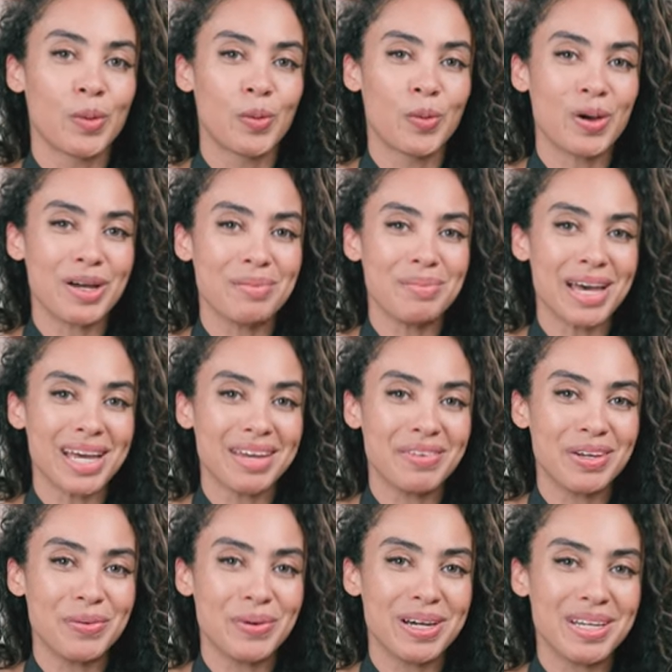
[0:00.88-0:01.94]
Welcome back
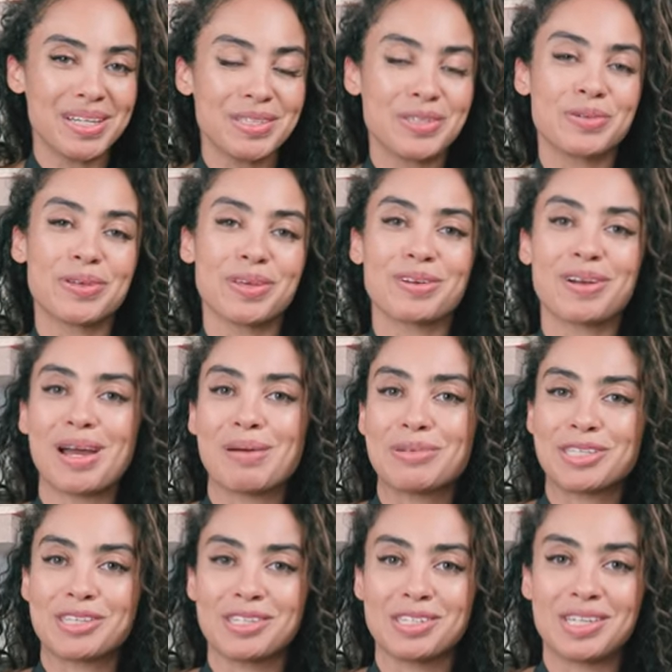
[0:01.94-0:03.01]
everyone to another
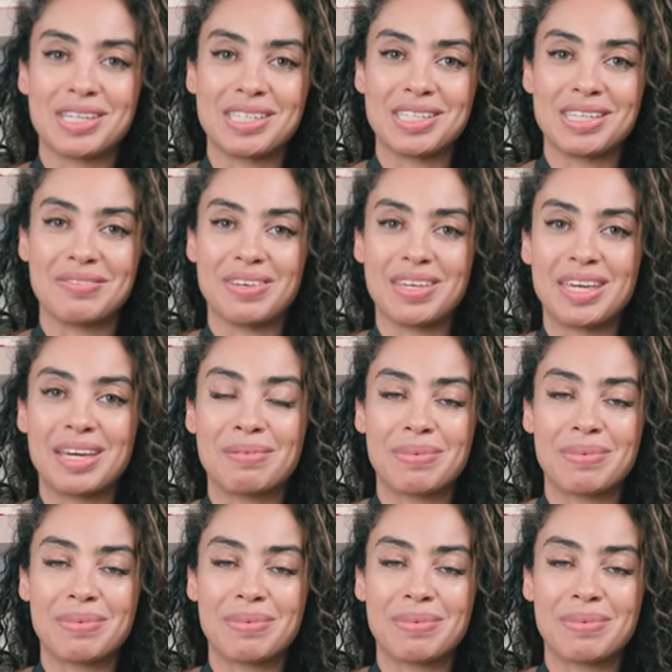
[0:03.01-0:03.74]
episode of Shade T V.